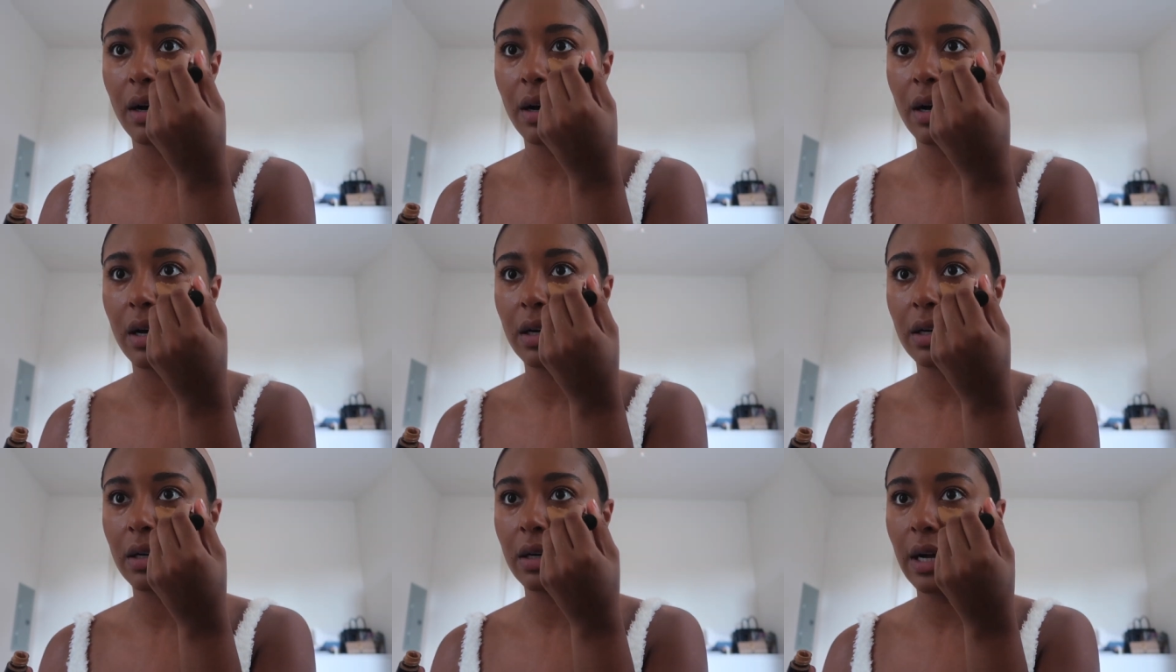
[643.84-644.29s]

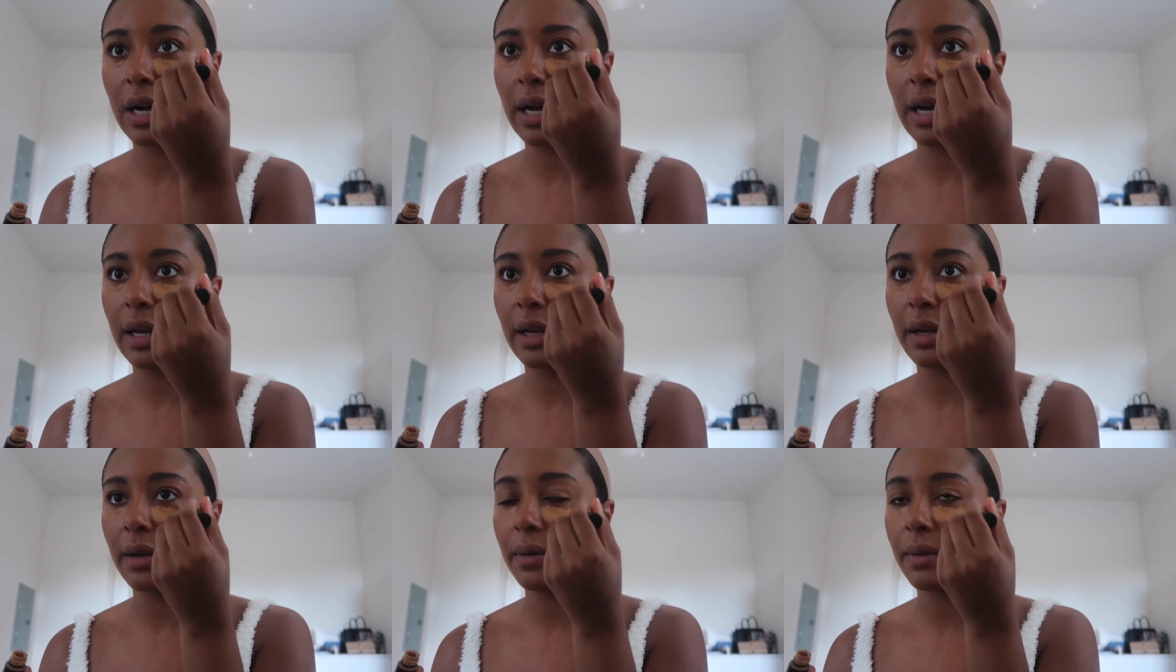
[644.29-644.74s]
under
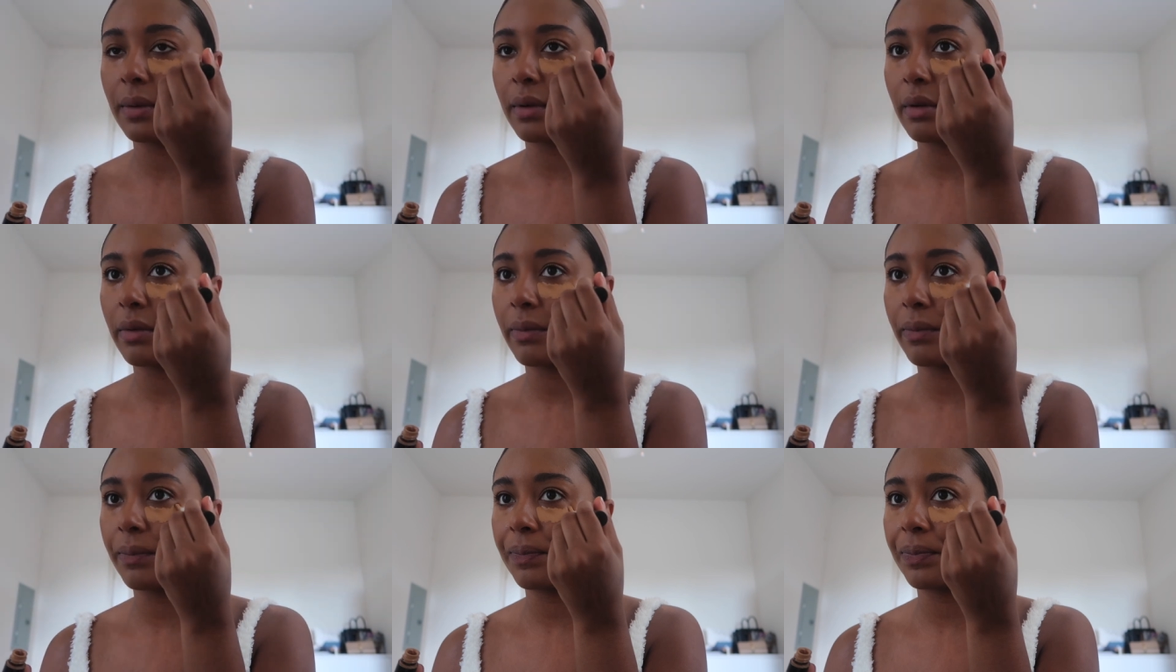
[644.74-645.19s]
eye.
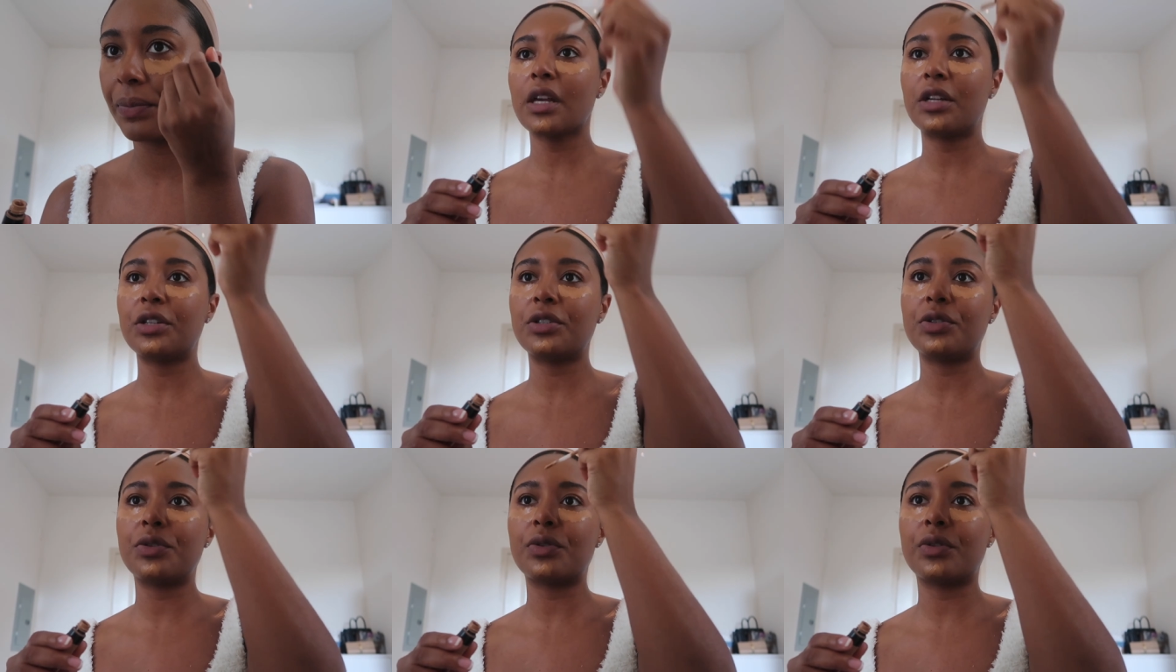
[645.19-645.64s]

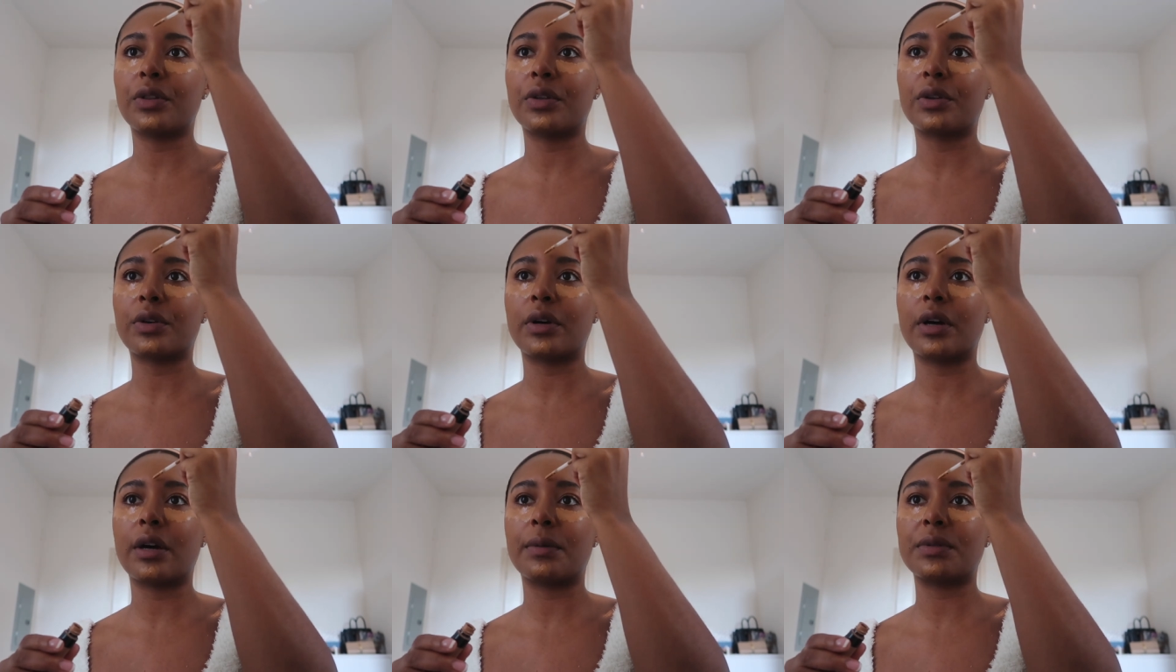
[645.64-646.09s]
Do the
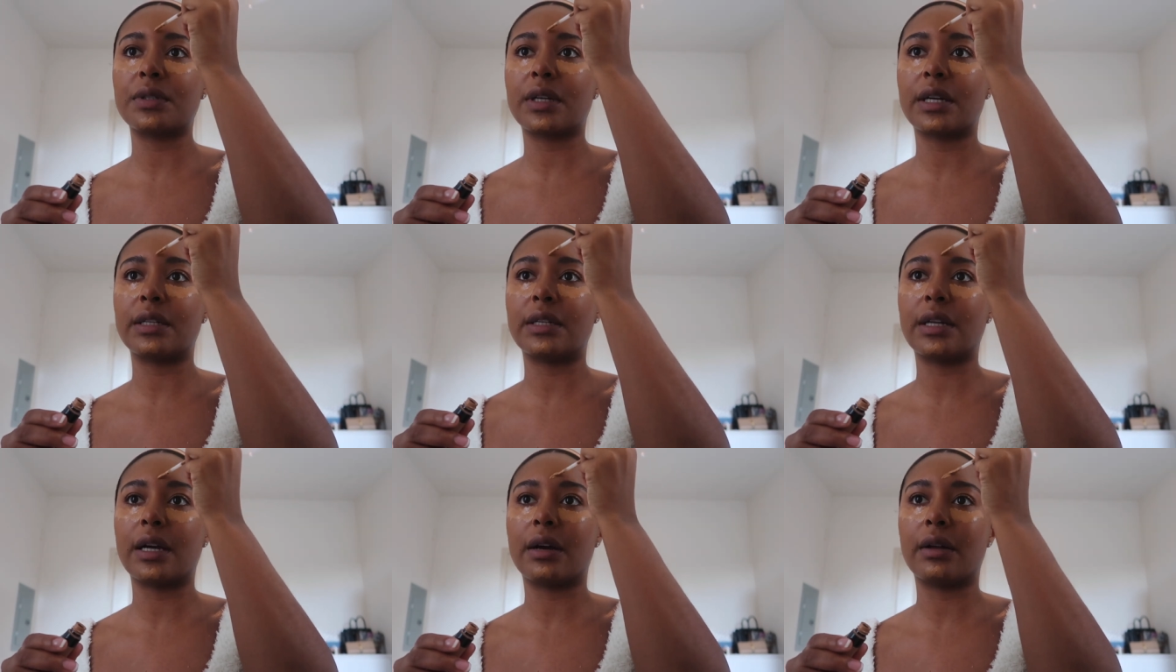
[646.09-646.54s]
little
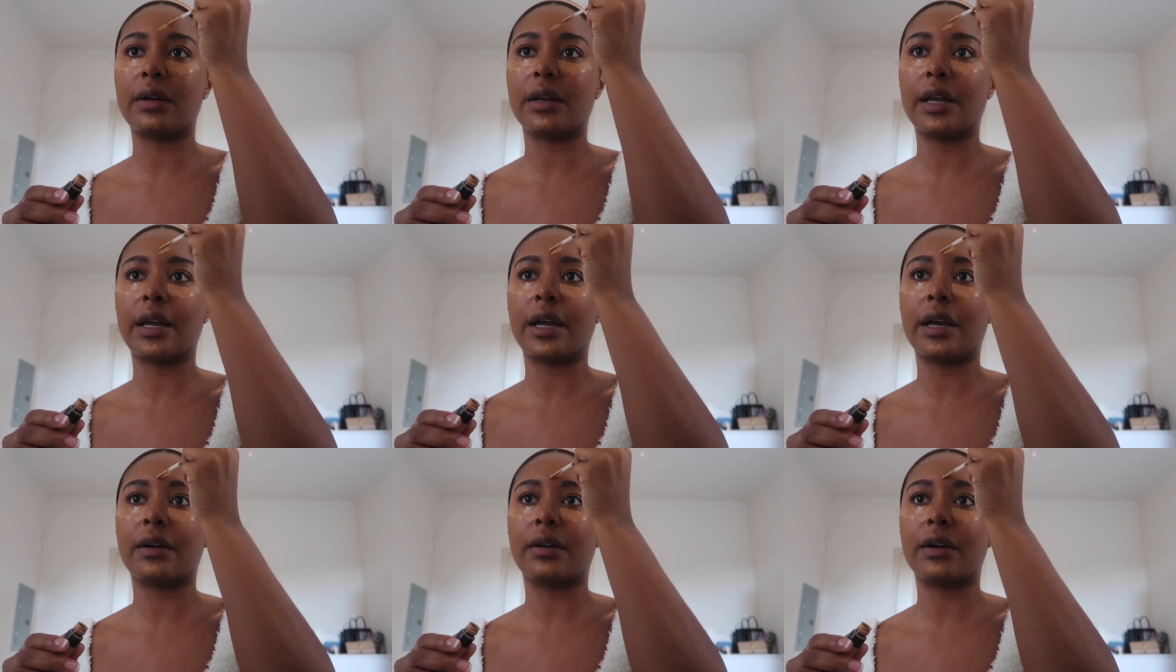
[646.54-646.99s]
upside
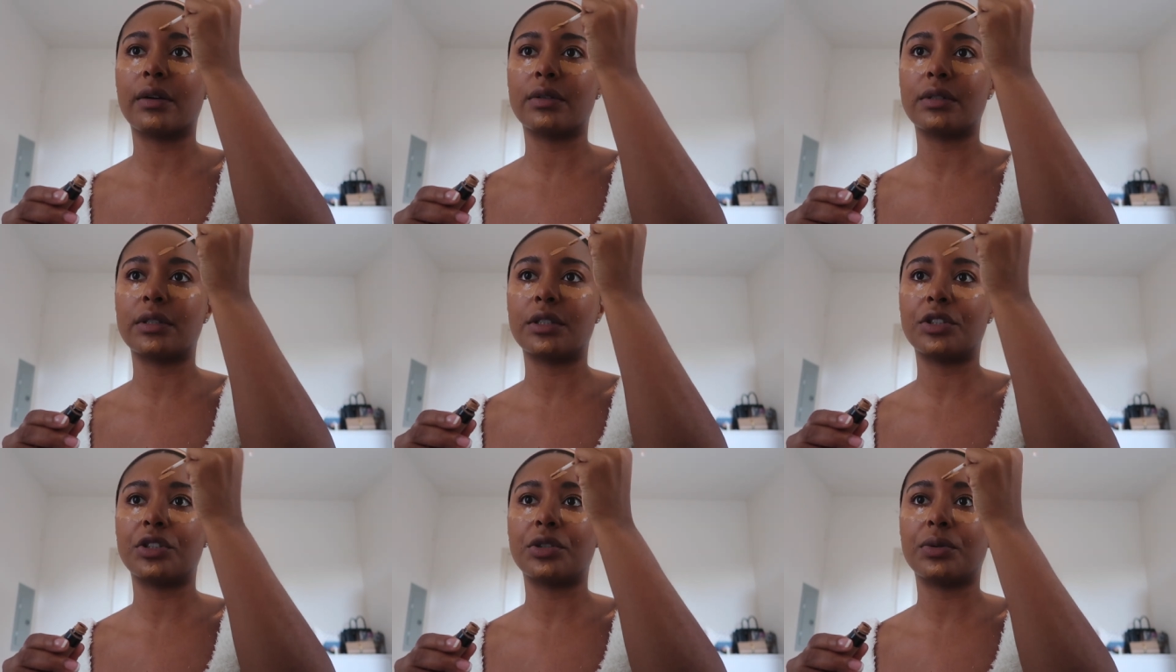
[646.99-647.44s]
down arrow
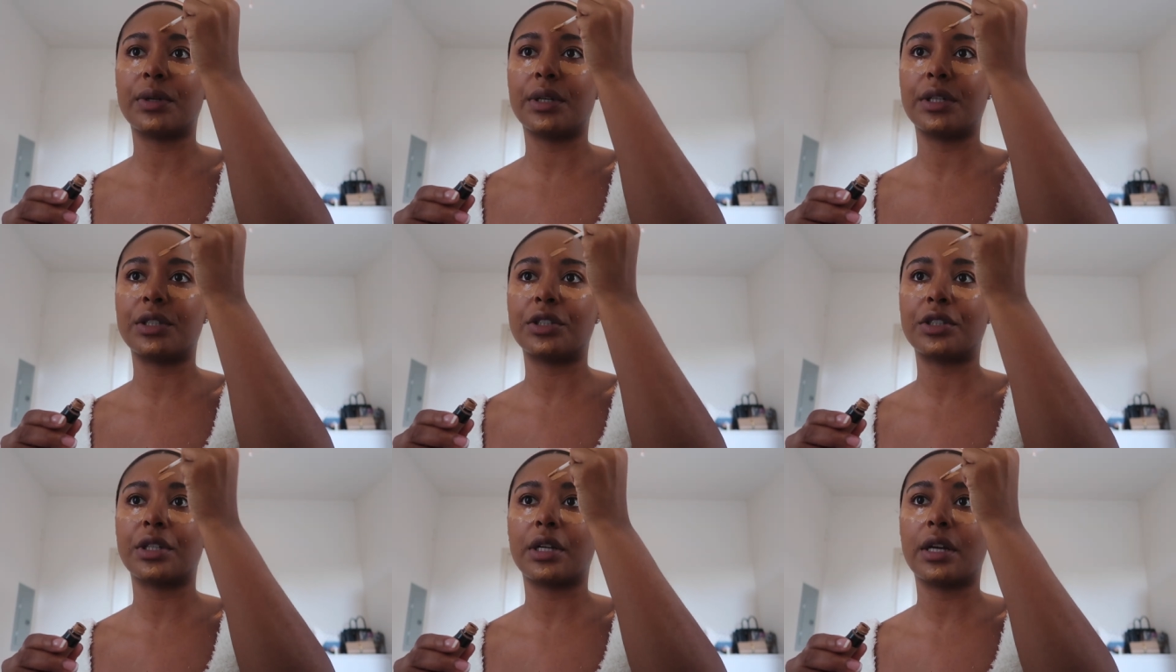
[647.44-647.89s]

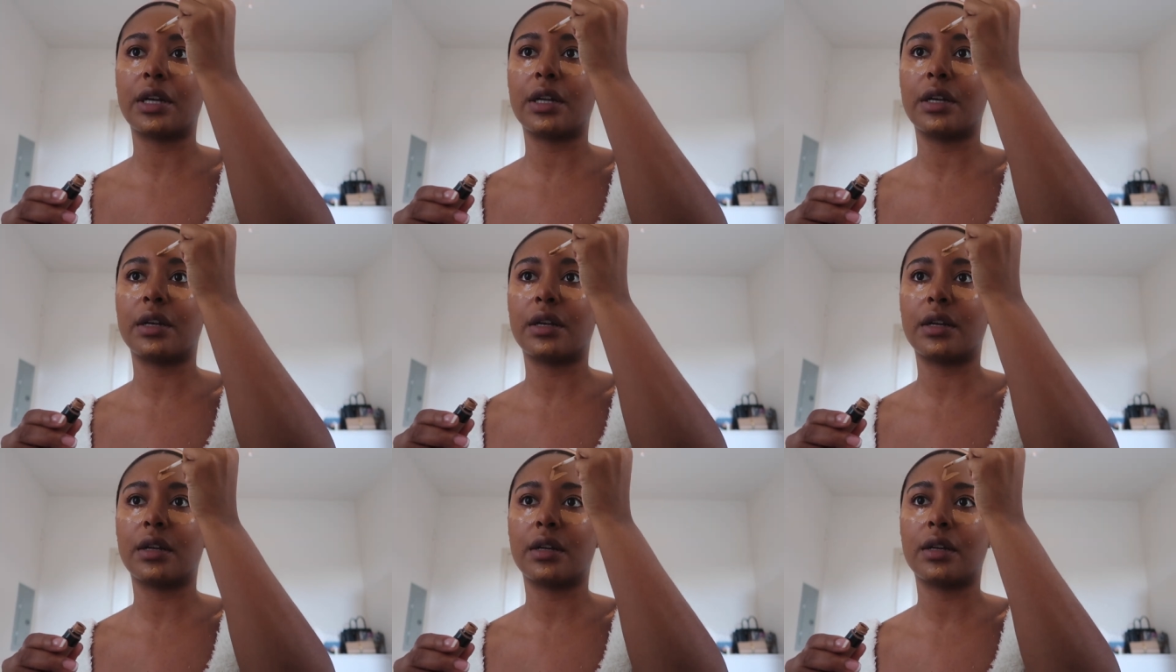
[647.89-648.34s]

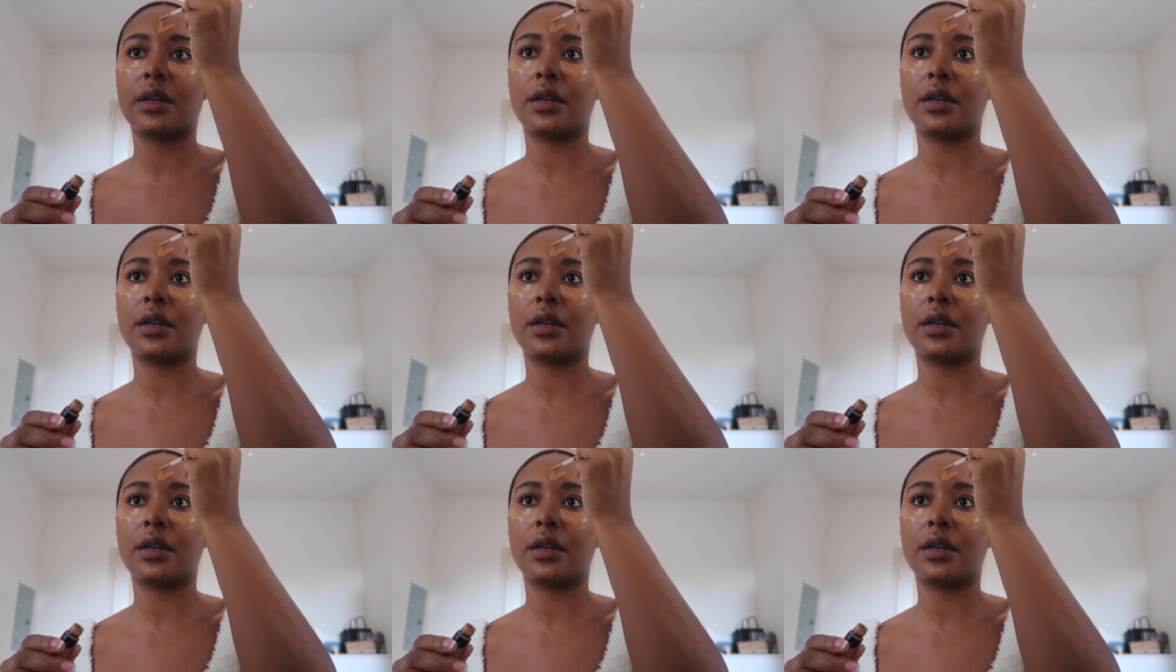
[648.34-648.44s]
situation.